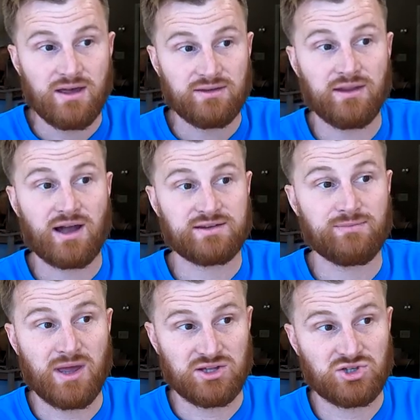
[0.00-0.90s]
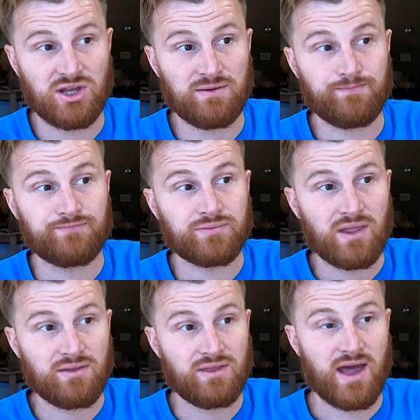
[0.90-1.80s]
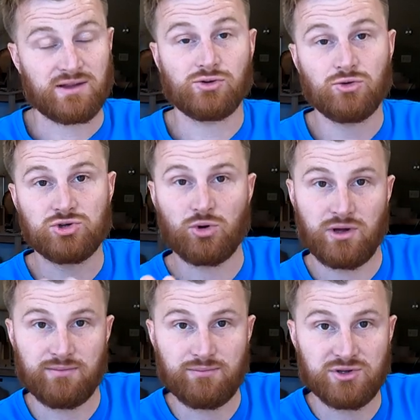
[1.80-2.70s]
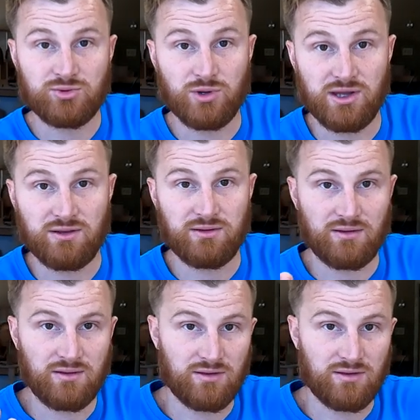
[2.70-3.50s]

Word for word: not to mention that glue joint between